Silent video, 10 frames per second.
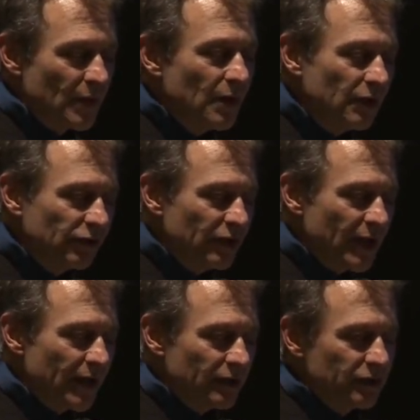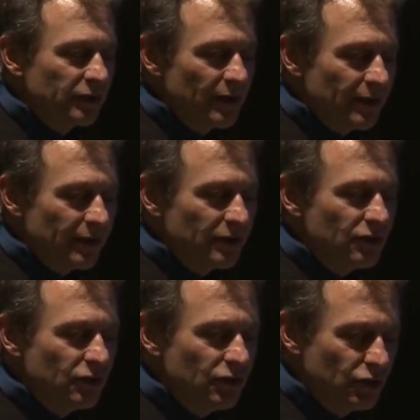is that
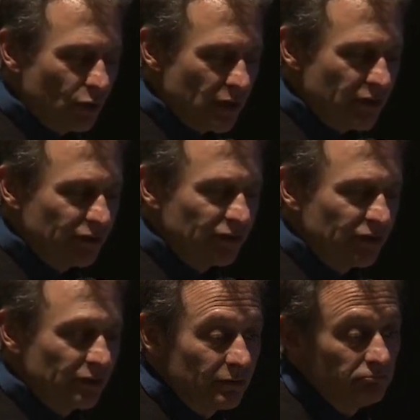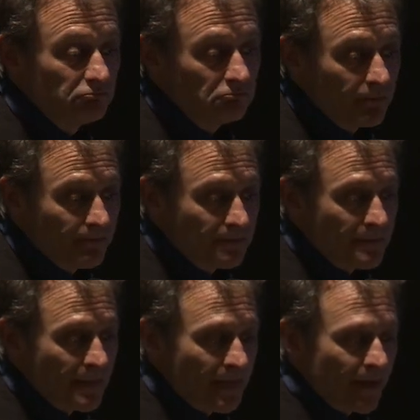Joyce,
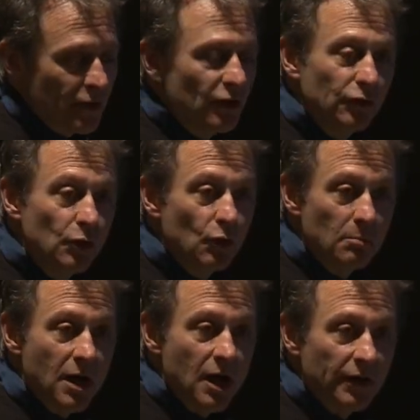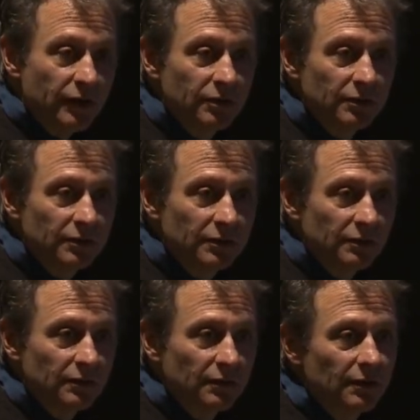you know, knew her mind.
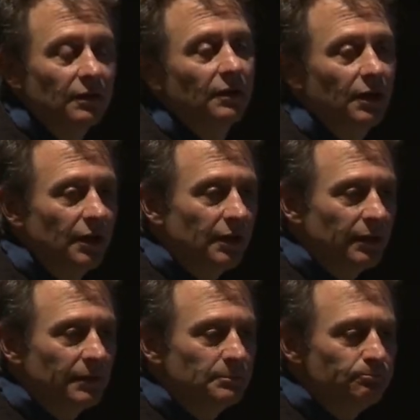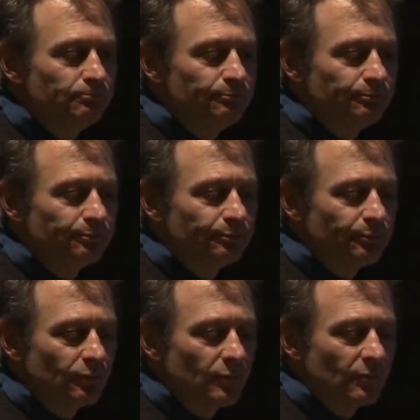
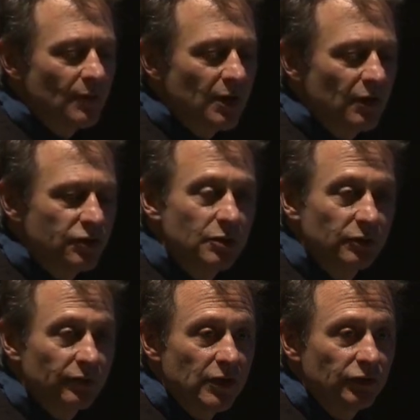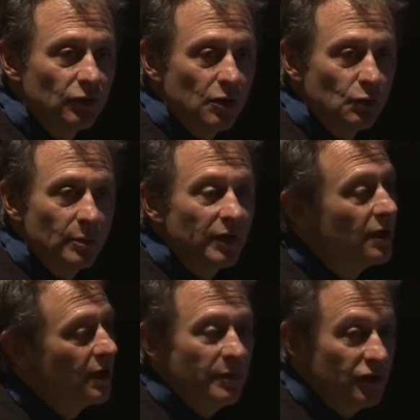You know, she was a very strong woman.
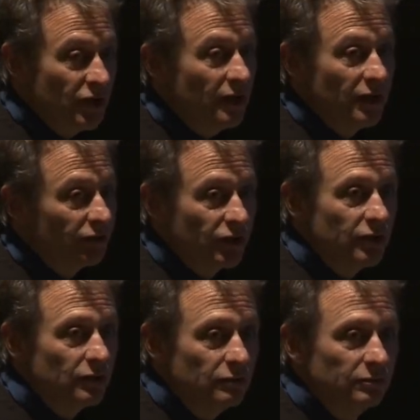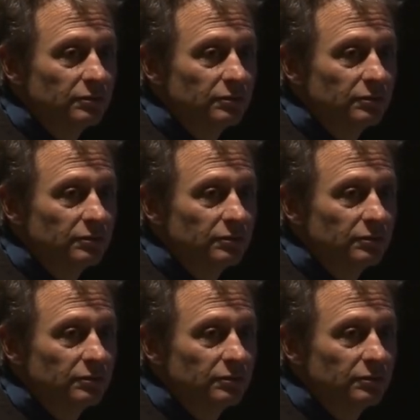I mean, Jean is too.